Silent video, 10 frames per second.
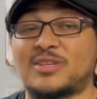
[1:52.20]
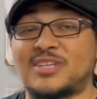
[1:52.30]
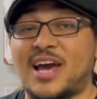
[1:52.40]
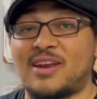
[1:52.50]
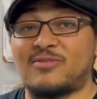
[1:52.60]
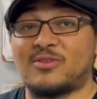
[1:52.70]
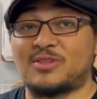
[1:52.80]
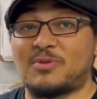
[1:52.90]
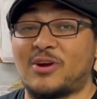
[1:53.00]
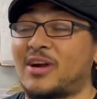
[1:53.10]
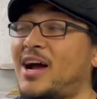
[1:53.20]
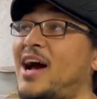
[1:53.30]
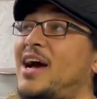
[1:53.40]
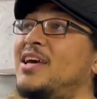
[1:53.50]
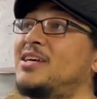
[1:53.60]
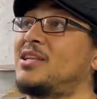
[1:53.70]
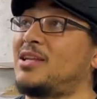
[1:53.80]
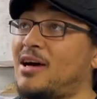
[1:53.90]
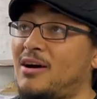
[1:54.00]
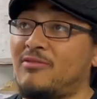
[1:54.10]
excited for this pairing. I
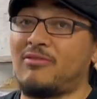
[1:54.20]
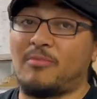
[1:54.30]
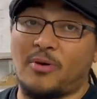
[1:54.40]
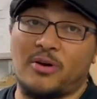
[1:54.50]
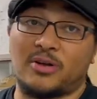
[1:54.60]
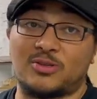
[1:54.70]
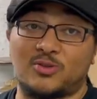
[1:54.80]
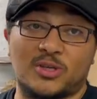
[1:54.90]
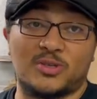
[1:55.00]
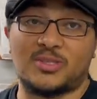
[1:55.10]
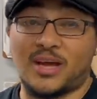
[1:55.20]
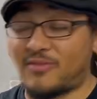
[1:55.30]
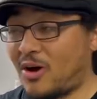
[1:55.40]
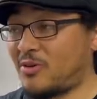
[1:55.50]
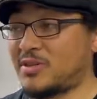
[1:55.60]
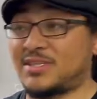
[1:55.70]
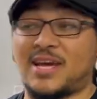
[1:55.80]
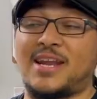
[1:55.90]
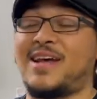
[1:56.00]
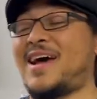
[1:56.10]
love boa constrictors. I've always
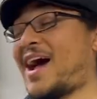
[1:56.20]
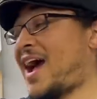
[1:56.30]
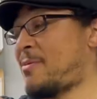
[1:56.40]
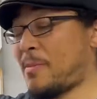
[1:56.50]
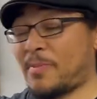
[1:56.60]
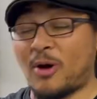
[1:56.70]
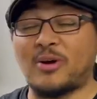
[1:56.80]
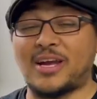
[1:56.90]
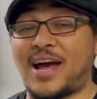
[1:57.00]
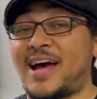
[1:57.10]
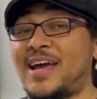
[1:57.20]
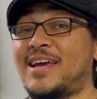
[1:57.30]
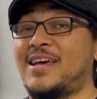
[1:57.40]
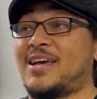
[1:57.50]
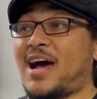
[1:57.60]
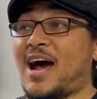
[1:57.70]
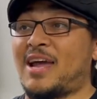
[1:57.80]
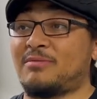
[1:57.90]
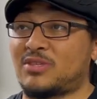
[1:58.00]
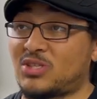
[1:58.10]
said I'm a boa guy. I
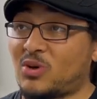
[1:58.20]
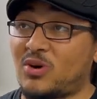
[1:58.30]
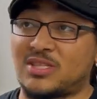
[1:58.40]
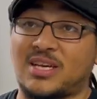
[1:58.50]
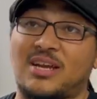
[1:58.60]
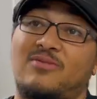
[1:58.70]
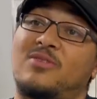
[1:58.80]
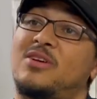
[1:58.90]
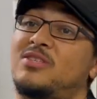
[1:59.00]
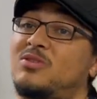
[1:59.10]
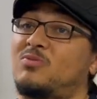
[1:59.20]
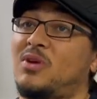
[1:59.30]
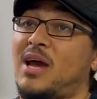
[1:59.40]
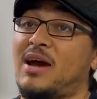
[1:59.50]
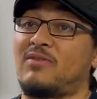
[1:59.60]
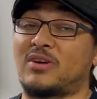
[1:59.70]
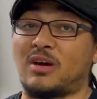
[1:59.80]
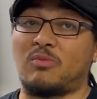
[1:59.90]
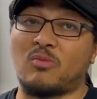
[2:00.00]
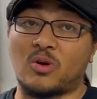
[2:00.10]
am so excited for this, and we have a
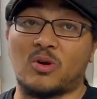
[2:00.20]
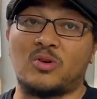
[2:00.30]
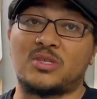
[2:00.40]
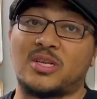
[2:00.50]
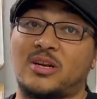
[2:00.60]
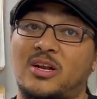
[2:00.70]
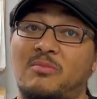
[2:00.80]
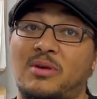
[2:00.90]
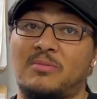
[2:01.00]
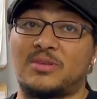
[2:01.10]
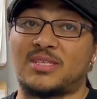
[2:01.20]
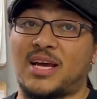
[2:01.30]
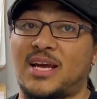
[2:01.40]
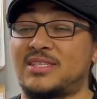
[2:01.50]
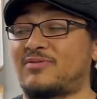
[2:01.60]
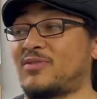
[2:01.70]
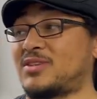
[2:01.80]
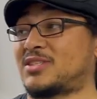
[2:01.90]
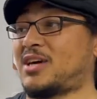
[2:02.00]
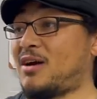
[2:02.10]
couple more girls that are going to be up to size for
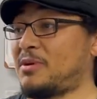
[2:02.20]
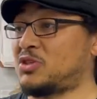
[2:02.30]
this coming